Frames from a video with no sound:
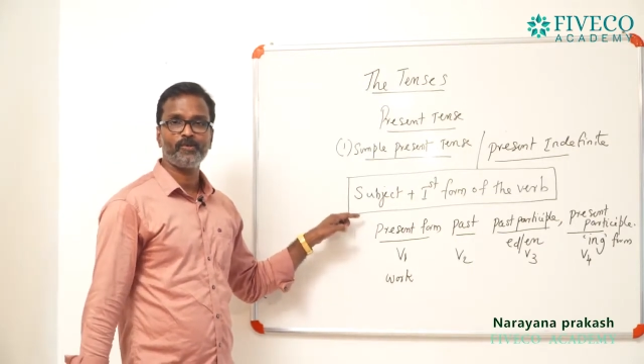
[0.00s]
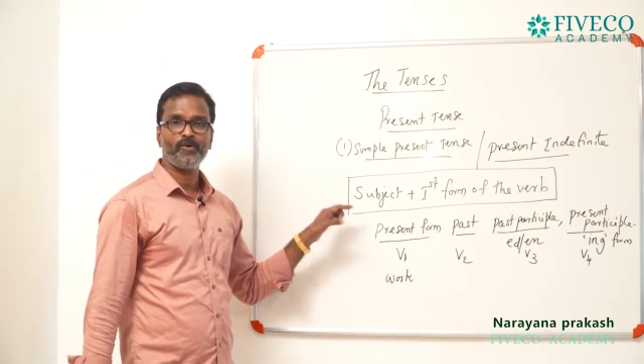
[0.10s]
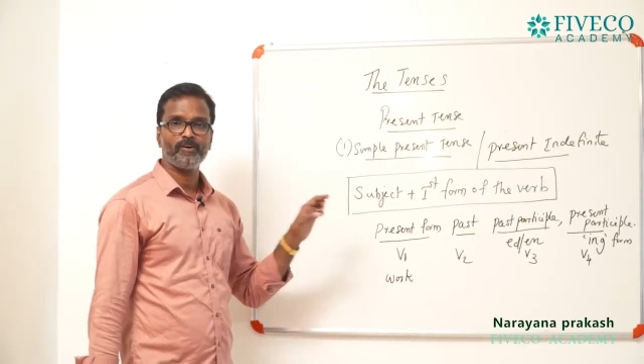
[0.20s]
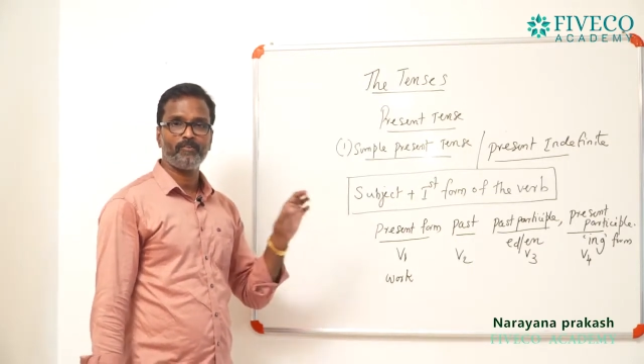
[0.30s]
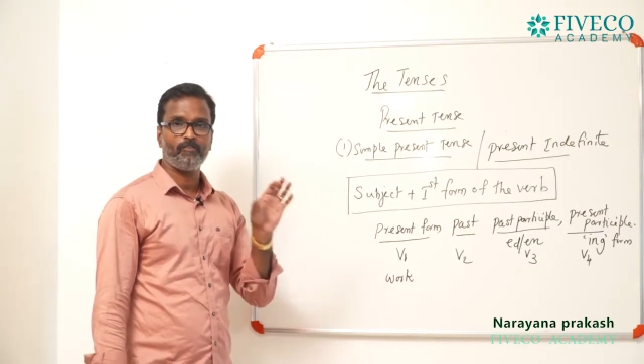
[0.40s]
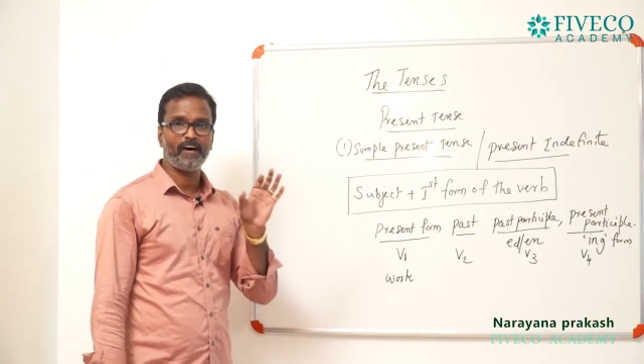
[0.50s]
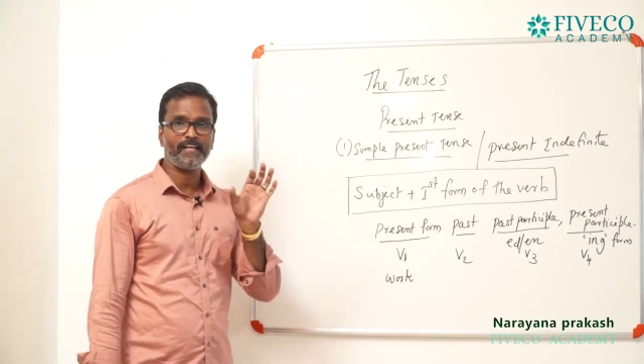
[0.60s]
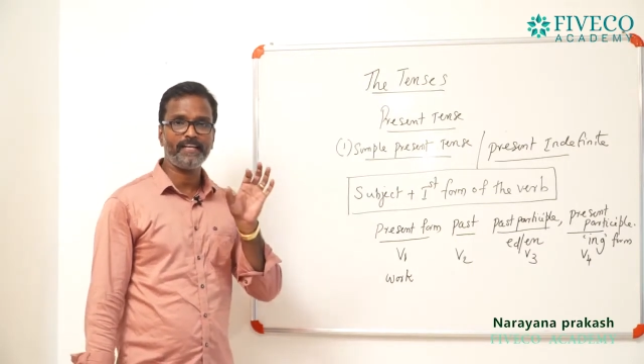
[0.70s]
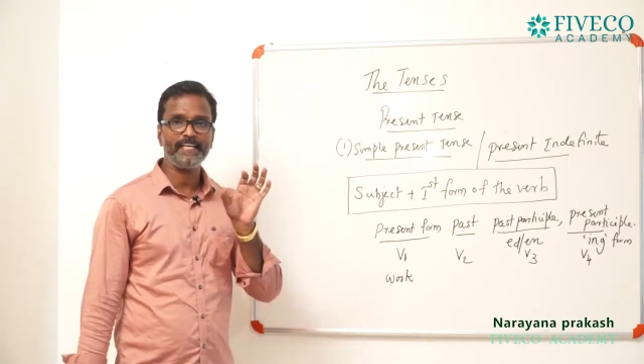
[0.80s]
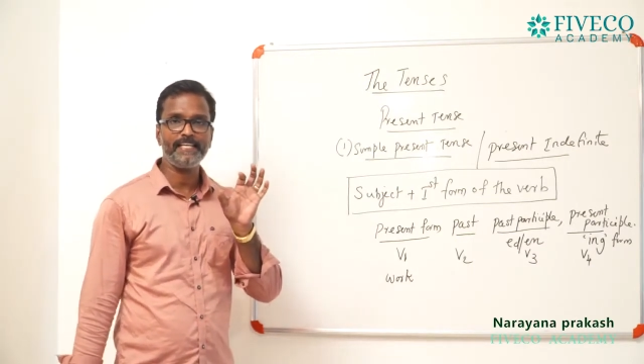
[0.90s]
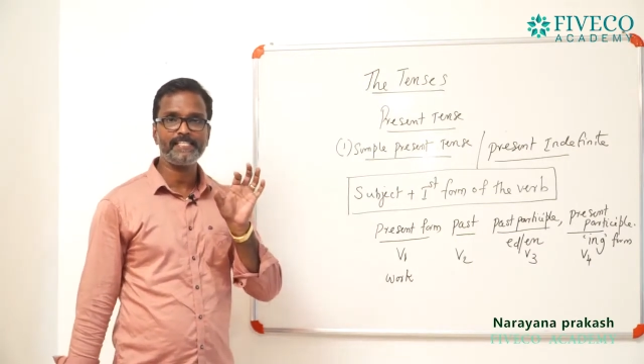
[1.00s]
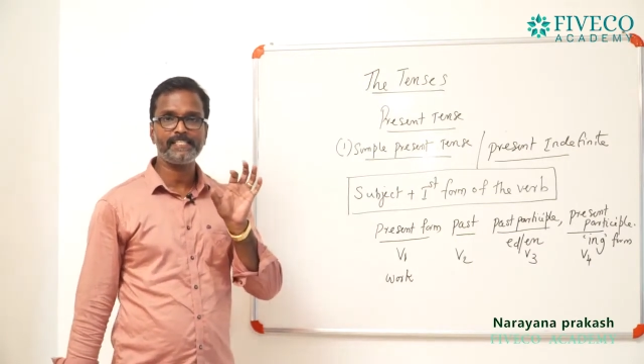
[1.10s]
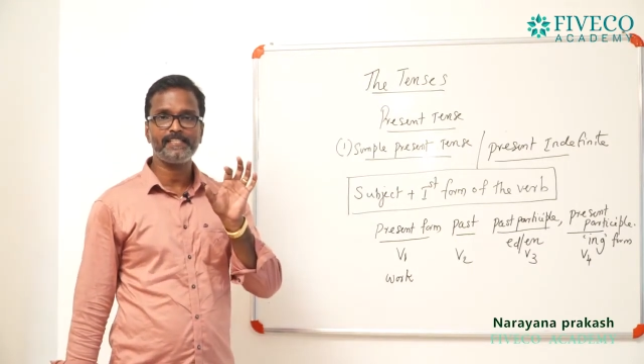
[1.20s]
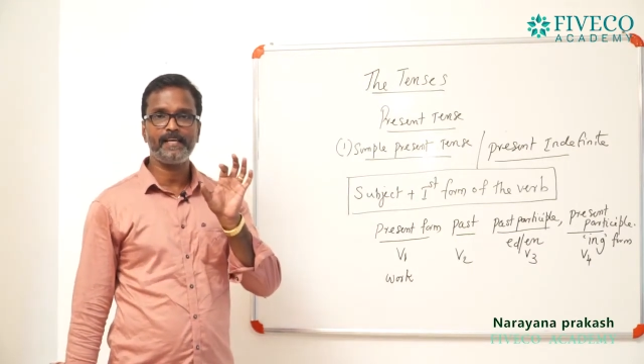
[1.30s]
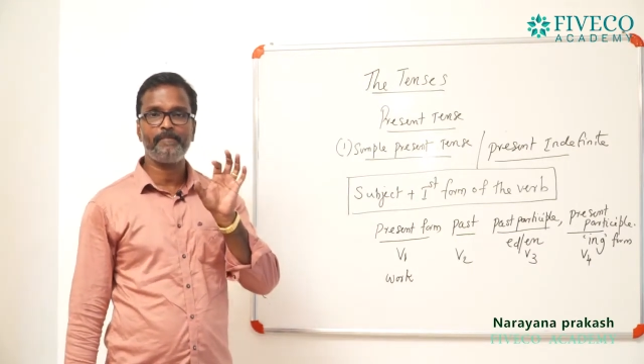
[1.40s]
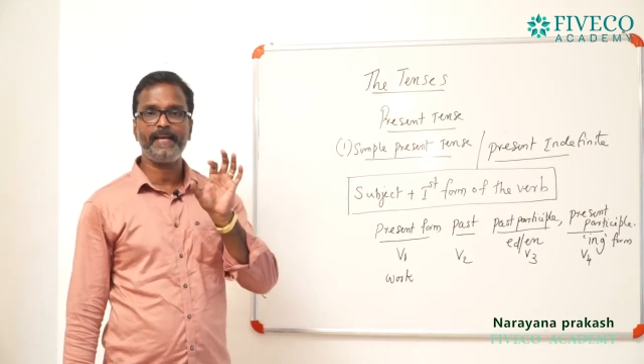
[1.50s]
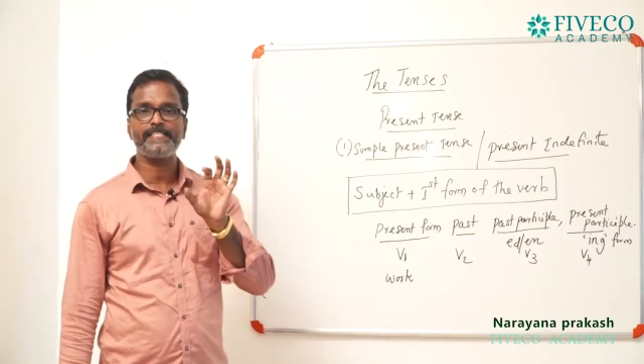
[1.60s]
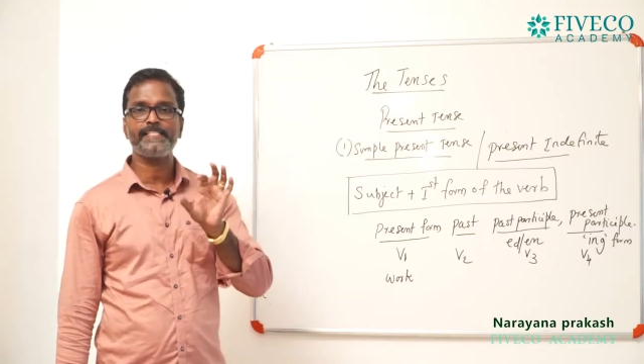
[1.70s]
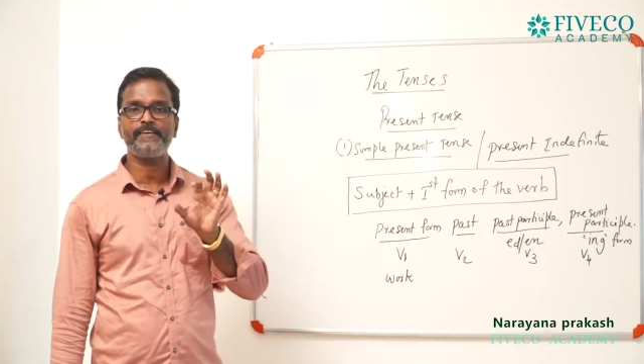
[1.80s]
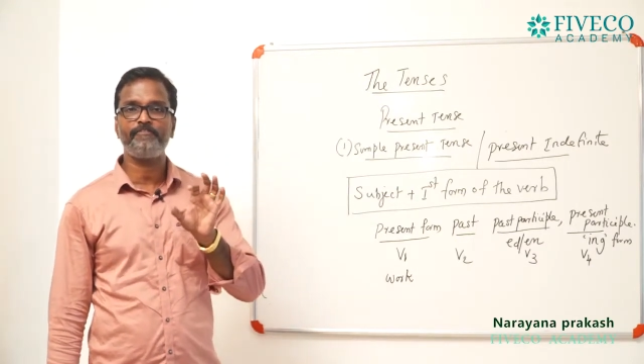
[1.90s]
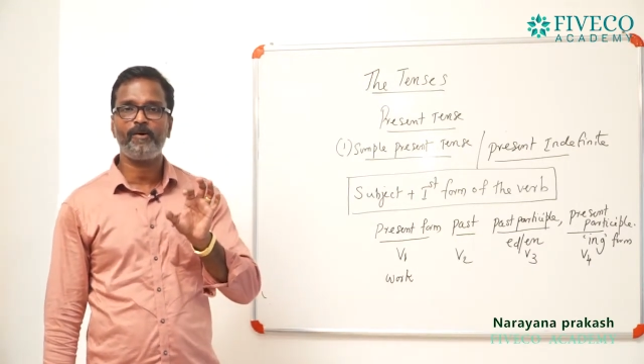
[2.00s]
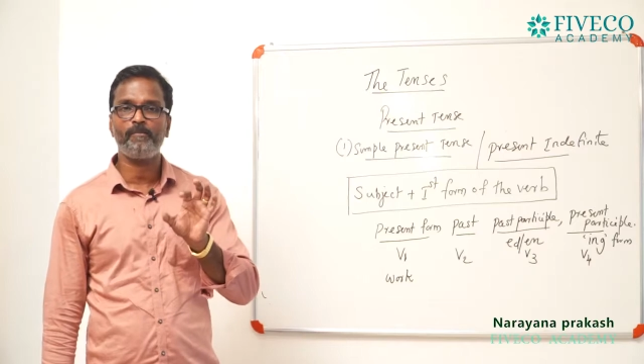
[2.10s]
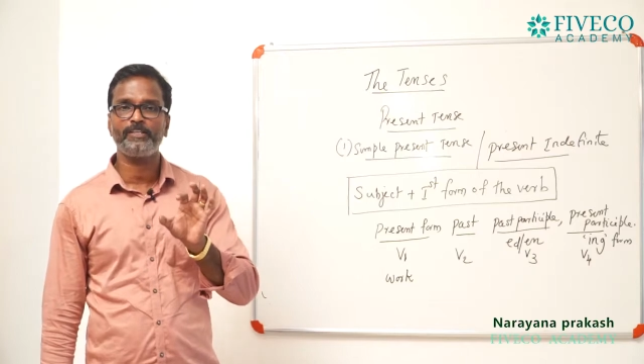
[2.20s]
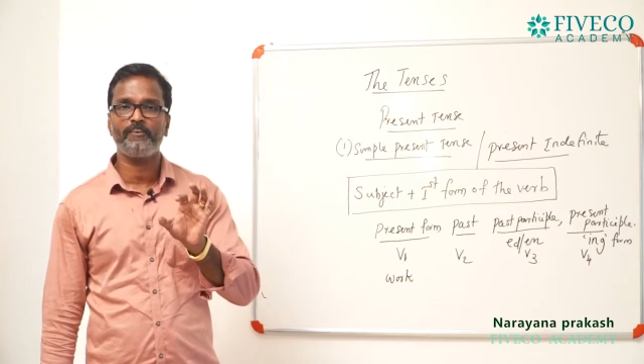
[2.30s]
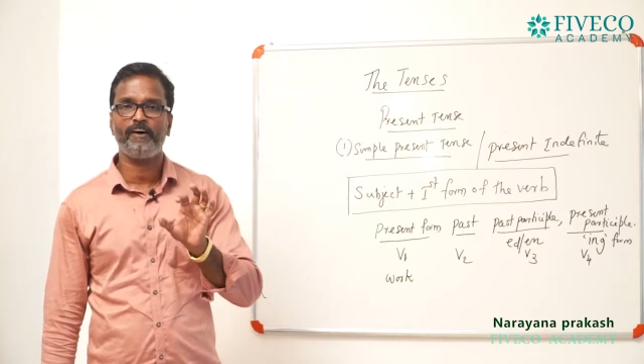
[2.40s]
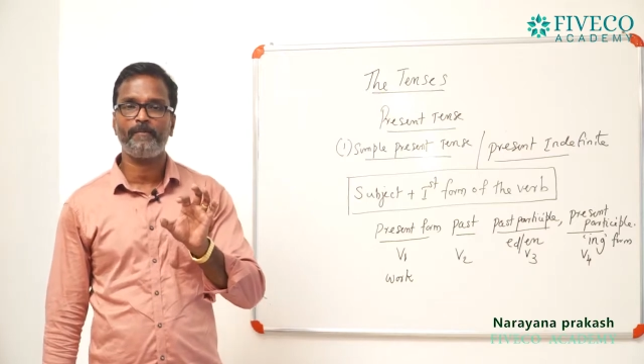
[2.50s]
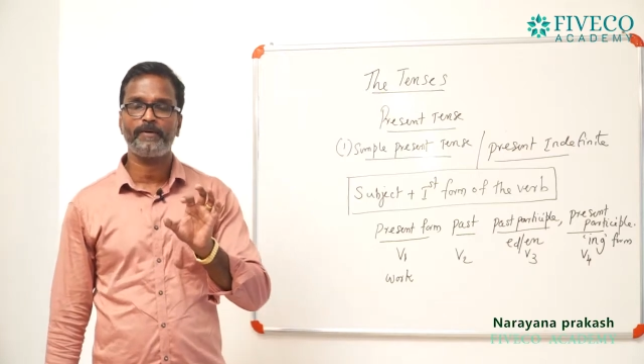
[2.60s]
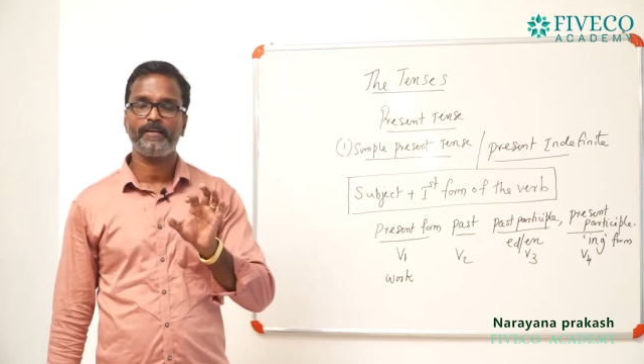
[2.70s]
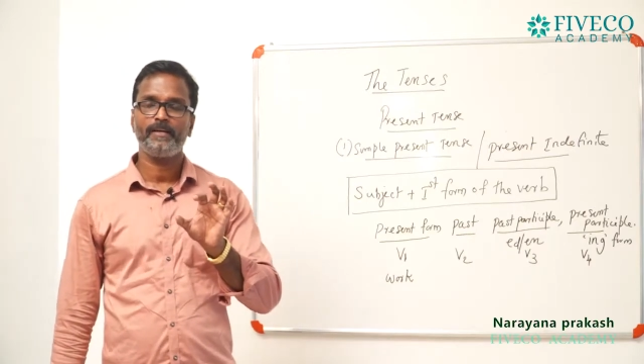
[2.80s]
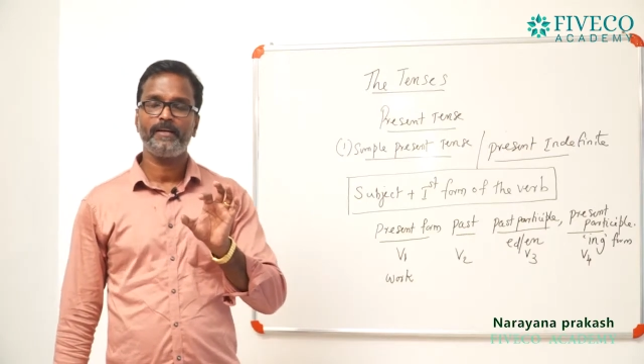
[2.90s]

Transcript: You know, work is the basic form of the verb,